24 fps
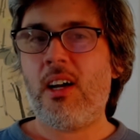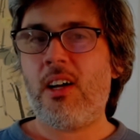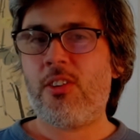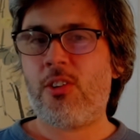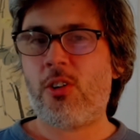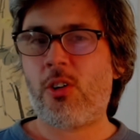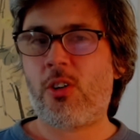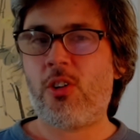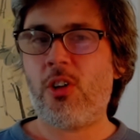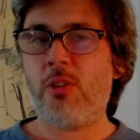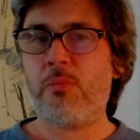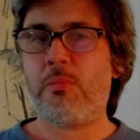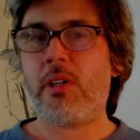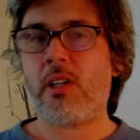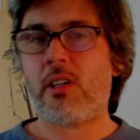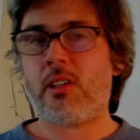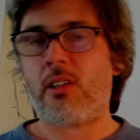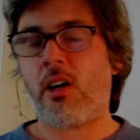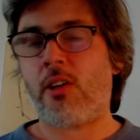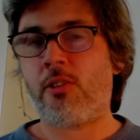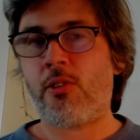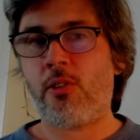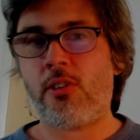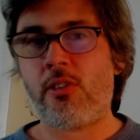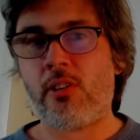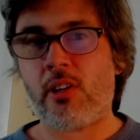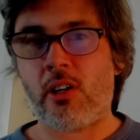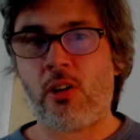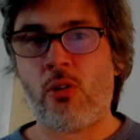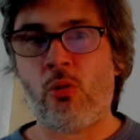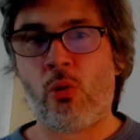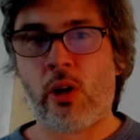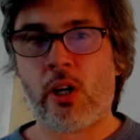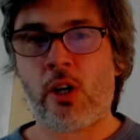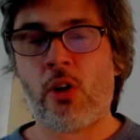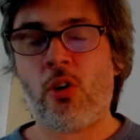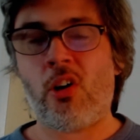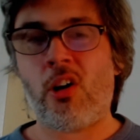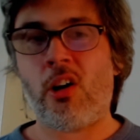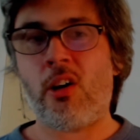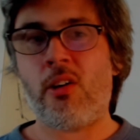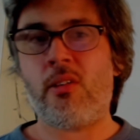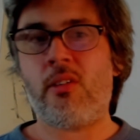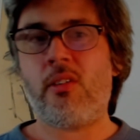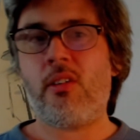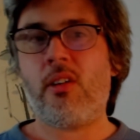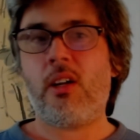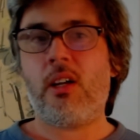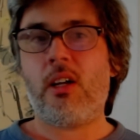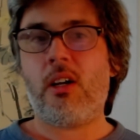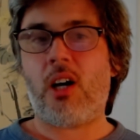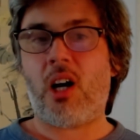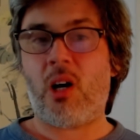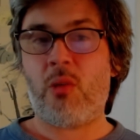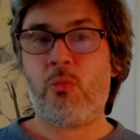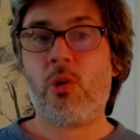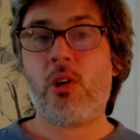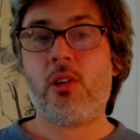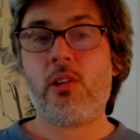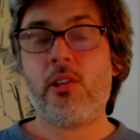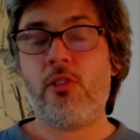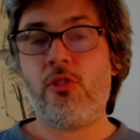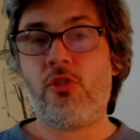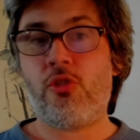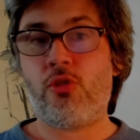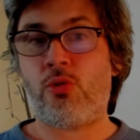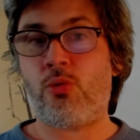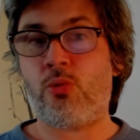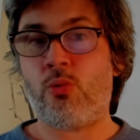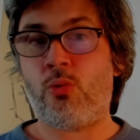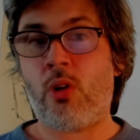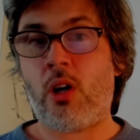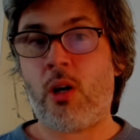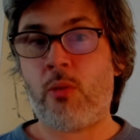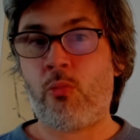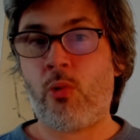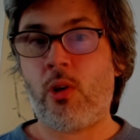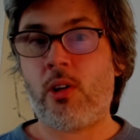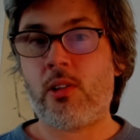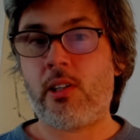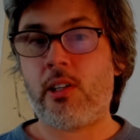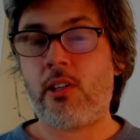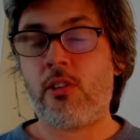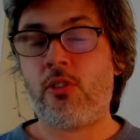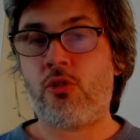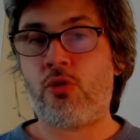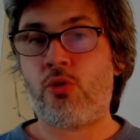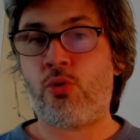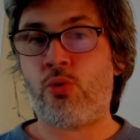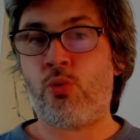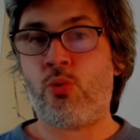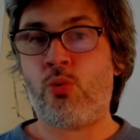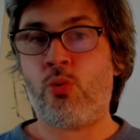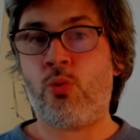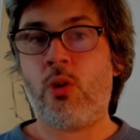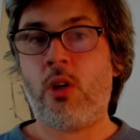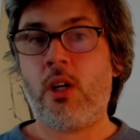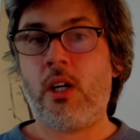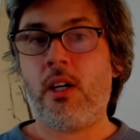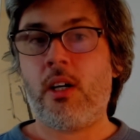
There could be another thing going on. I'm willing to,